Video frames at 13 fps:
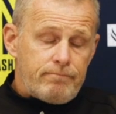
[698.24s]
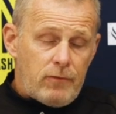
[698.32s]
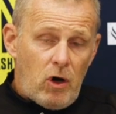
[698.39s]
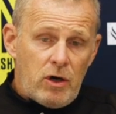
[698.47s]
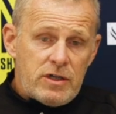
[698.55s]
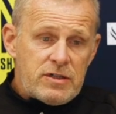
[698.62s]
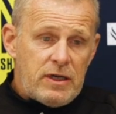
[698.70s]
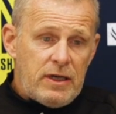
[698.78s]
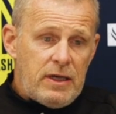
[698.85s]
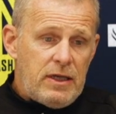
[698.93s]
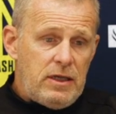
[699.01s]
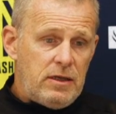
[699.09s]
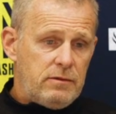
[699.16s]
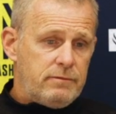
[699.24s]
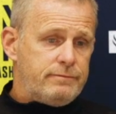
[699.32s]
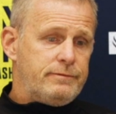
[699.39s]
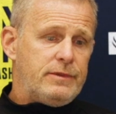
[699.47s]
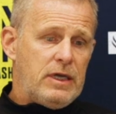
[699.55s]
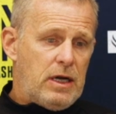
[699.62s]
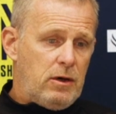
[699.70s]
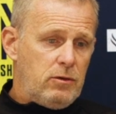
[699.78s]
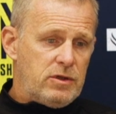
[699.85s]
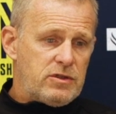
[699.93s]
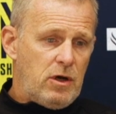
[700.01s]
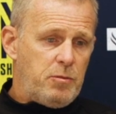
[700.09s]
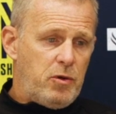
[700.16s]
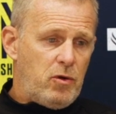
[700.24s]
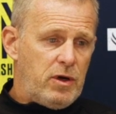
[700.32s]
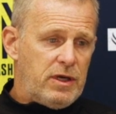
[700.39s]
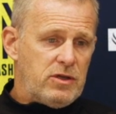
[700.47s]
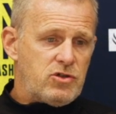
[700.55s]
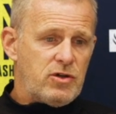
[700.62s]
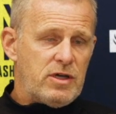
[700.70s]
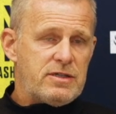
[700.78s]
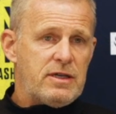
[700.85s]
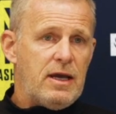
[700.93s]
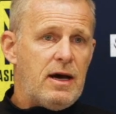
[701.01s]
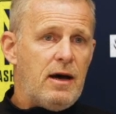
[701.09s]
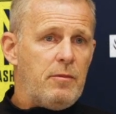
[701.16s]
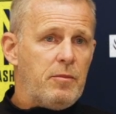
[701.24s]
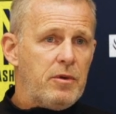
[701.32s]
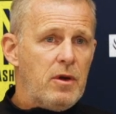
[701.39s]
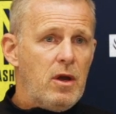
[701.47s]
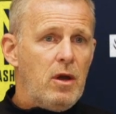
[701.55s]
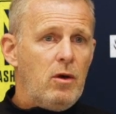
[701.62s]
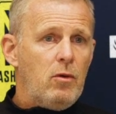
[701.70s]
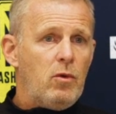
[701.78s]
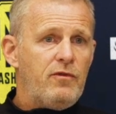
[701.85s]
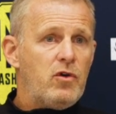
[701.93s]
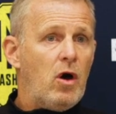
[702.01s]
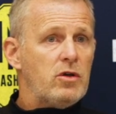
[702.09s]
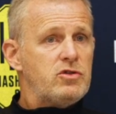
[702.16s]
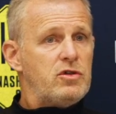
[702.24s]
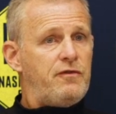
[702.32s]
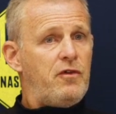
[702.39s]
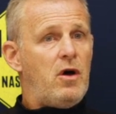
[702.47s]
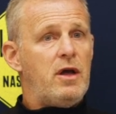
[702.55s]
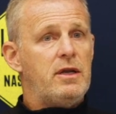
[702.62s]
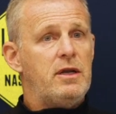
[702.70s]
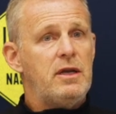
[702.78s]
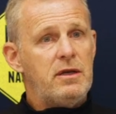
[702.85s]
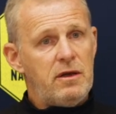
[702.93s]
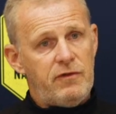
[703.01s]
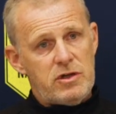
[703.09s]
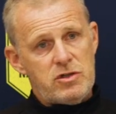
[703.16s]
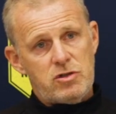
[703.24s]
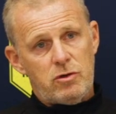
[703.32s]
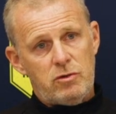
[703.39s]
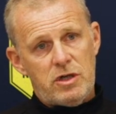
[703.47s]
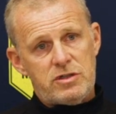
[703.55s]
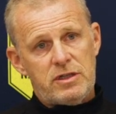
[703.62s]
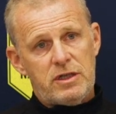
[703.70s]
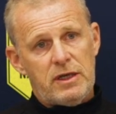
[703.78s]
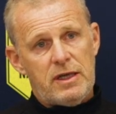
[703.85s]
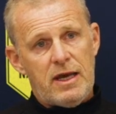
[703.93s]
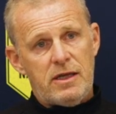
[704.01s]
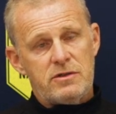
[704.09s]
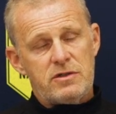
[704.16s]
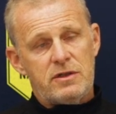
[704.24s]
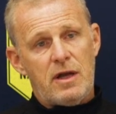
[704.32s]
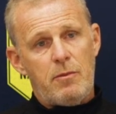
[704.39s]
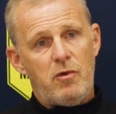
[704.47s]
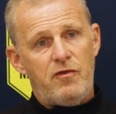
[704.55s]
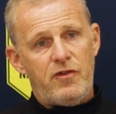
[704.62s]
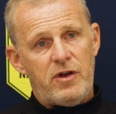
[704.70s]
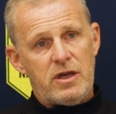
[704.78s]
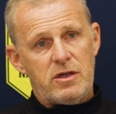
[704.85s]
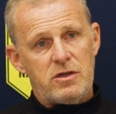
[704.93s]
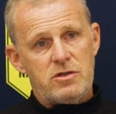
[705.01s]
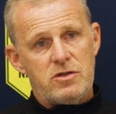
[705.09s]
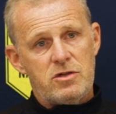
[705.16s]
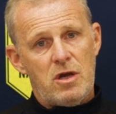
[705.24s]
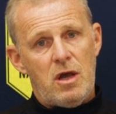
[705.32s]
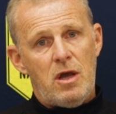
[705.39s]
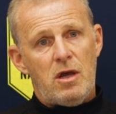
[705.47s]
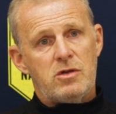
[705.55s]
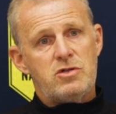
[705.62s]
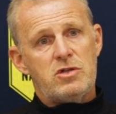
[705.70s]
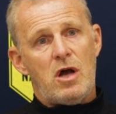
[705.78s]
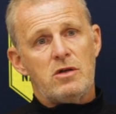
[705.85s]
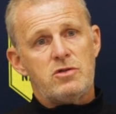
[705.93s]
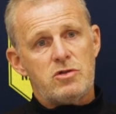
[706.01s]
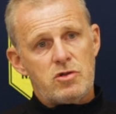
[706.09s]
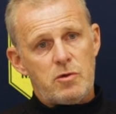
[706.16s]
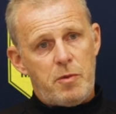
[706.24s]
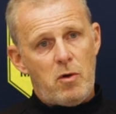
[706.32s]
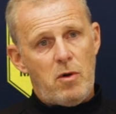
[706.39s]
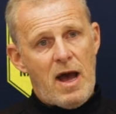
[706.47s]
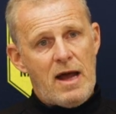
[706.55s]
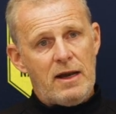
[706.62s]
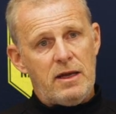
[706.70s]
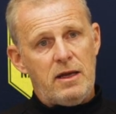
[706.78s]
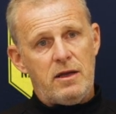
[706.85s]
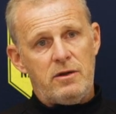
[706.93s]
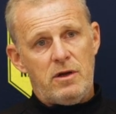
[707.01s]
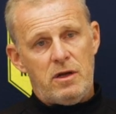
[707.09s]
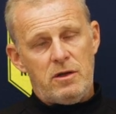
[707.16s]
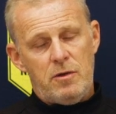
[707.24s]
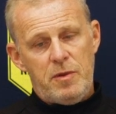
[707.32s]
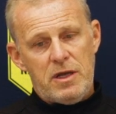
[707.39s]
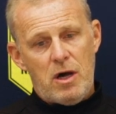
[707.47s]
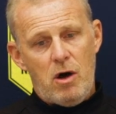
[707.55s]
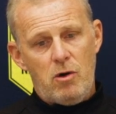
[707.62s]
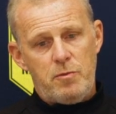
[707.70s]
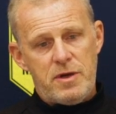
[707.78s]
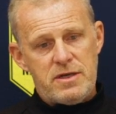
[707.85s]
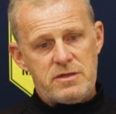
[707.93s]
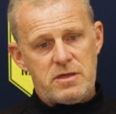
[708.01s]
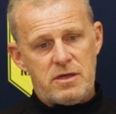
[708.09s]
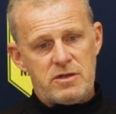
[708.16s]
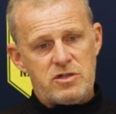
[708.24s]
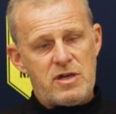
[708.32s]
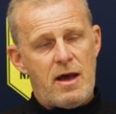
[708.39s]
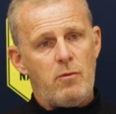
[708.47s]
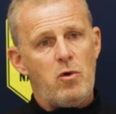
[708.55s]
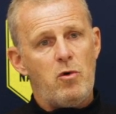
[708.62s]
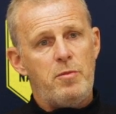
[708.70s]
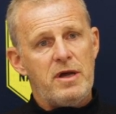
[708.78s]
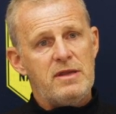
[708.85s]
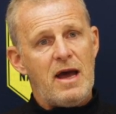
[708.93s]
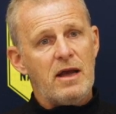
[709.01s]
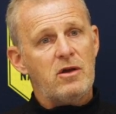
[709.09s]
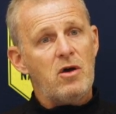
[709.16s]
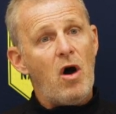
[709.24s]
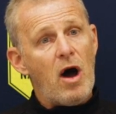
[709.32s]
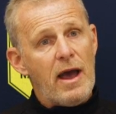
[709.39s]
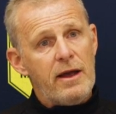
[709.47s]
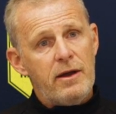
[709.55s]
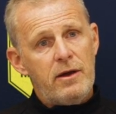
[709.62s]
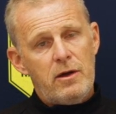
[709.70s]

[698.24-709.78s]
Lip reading: honestly, you know, there's no point in dressing it up. We've got to find an individual that's going to get into double figures and start to support Hanny. And the big hope is that Sam will be that guy.